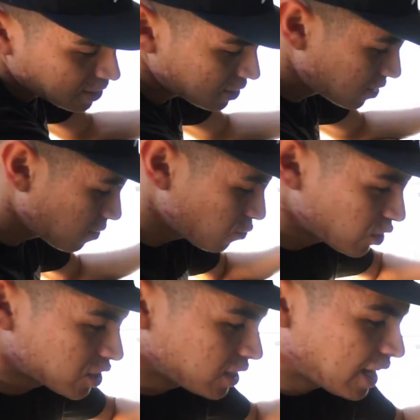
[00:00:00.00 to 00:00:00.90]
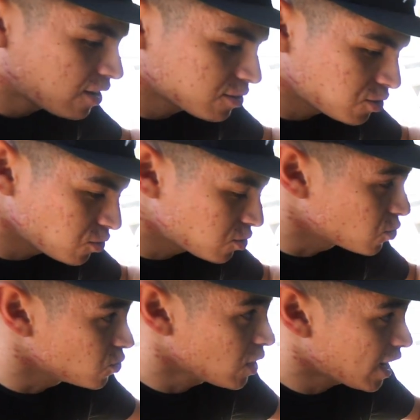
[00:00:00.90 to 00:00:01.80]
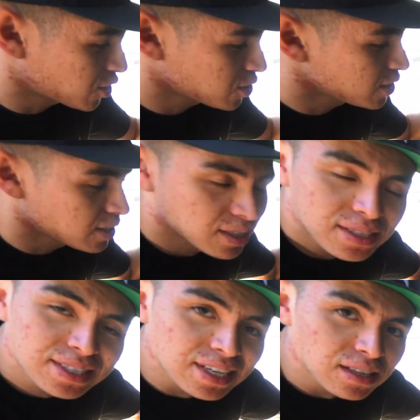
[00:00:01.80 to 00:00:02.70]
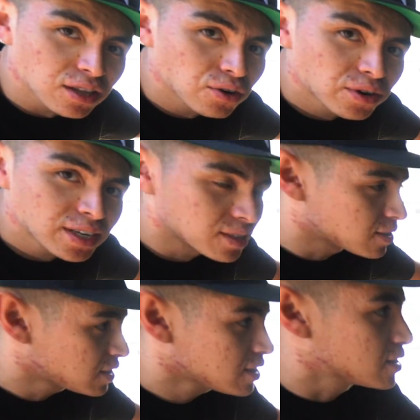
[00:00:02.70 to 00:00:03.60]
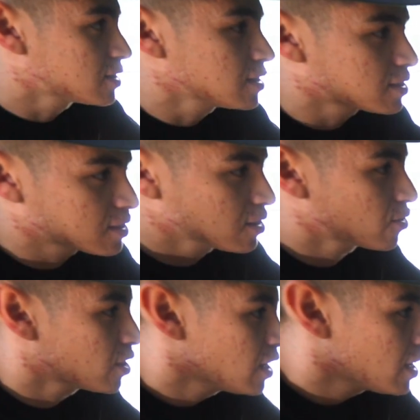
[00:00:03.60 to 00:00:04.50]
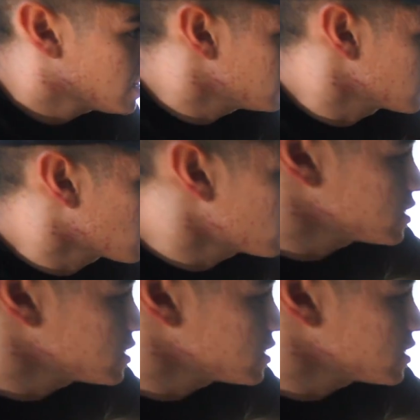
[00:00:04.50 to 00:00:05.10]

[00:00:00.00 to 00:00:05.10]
system, which allows you to actually sit lower in the seat. The seat sits lower in the car